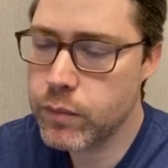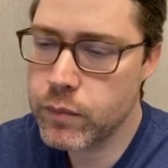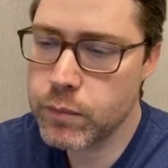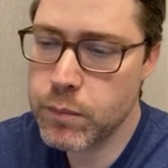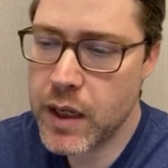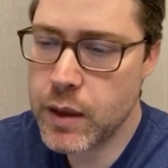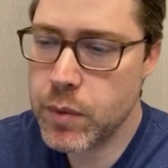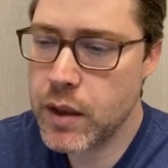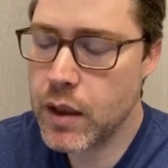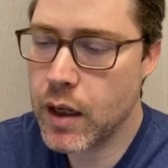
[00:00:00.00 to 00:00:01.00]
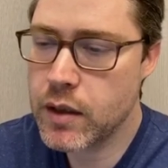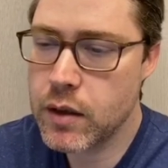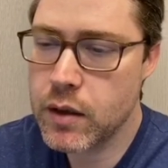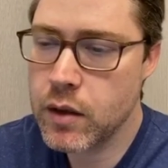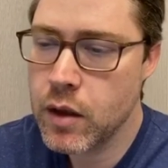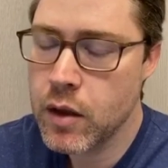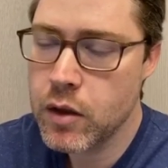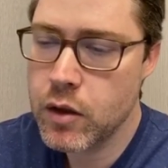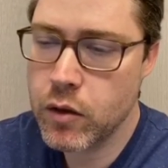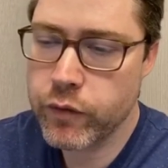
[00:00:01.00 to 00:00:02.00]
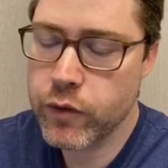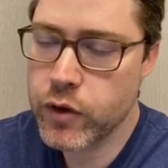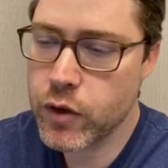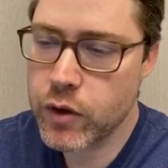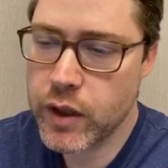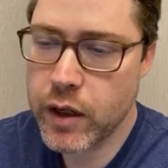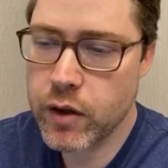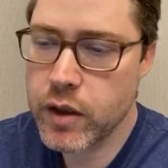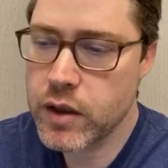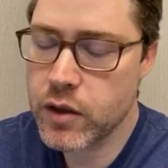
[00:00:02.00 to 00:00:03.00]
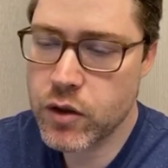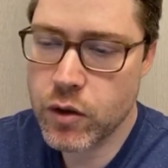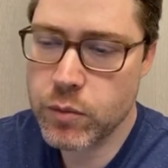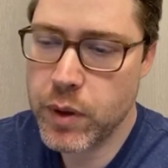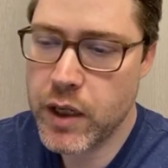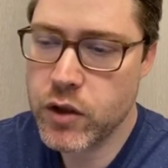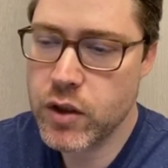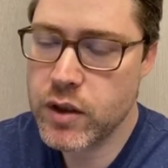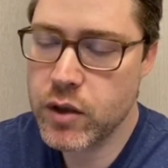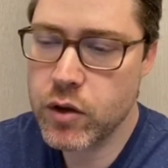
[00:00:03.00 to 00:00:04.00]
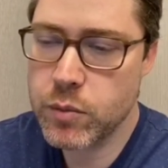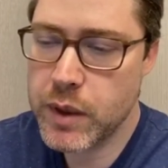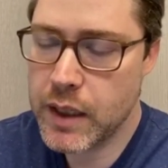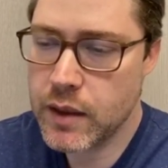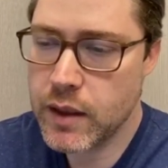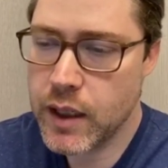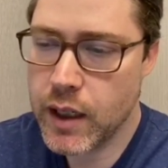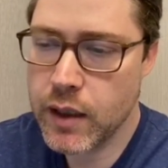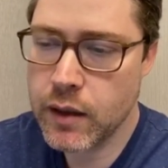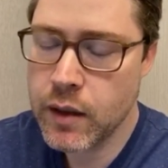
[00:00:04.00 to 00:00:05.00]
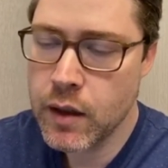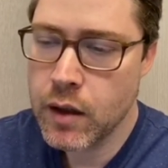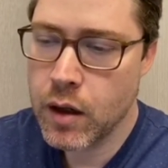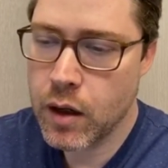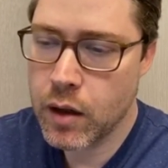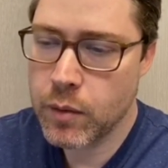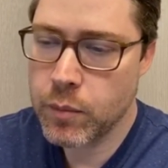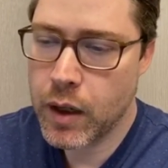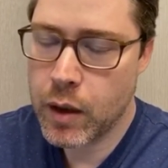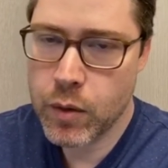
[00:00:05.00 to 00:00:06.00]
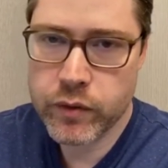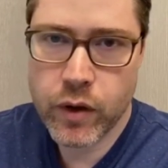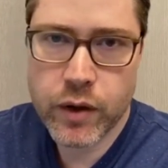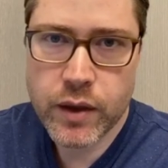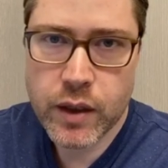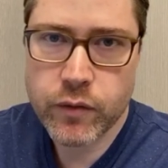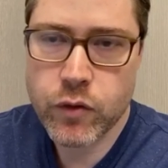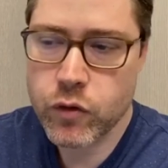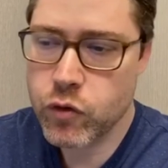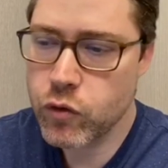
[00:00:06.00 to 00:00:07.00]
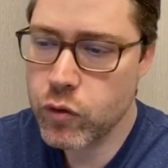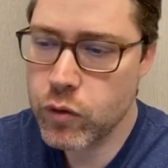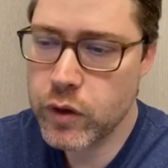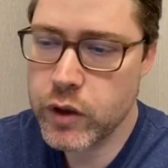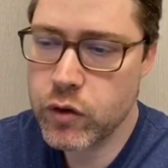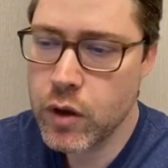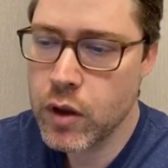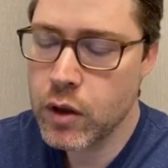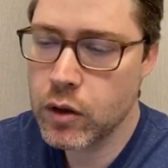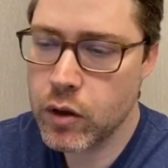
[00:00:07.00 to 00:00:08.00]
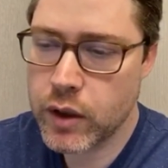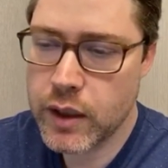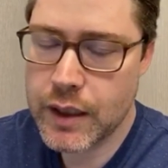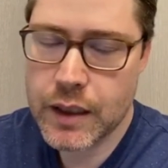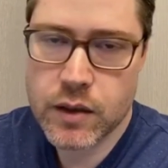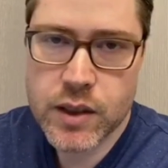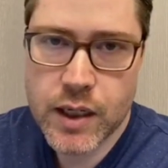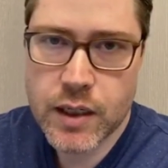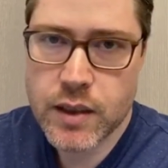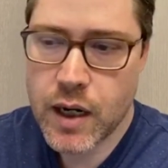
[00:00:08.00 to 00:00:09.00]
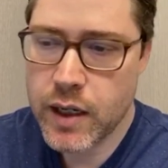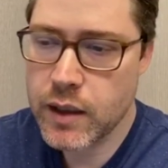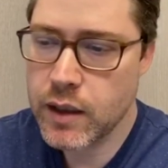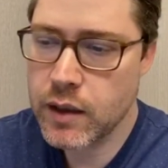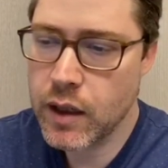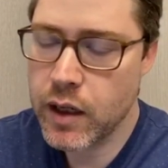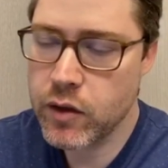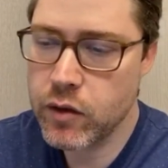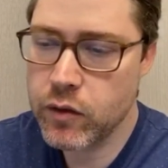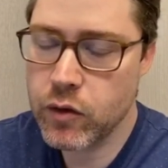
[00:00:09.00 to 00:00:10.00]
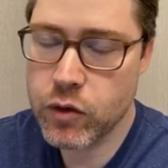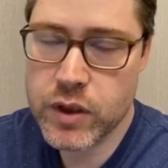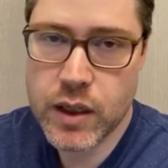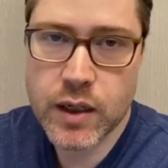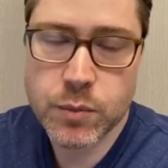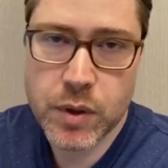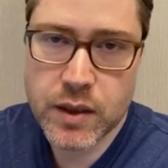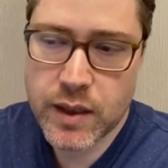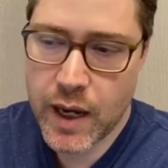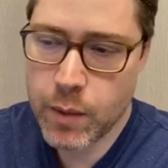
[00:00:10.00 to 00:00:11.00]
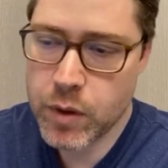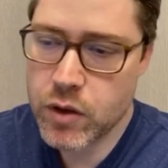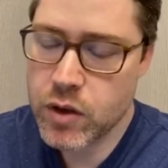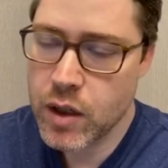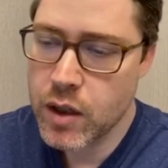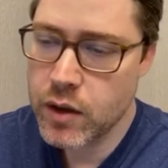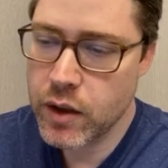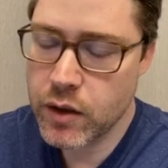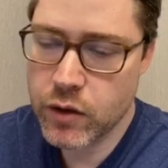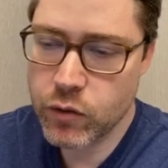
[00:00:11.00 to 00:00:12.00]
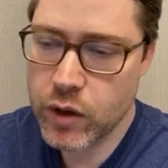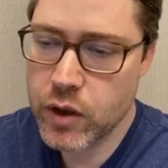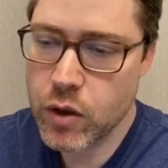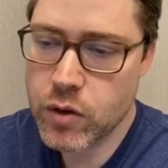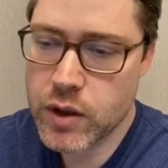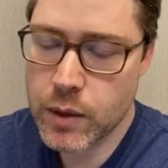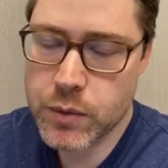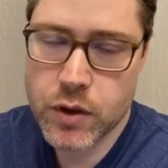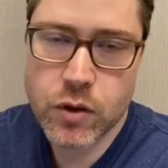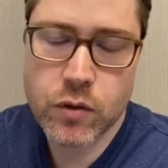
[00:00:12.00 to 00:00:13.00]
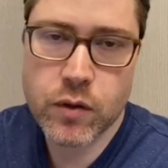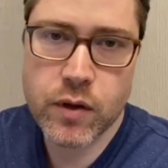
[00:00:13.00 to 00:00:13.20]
maybe for certain areas and certain patients, it could be indicated. However, I think if you're truly looking to get skin tightening and your skin has been damaged, then there's really no substitute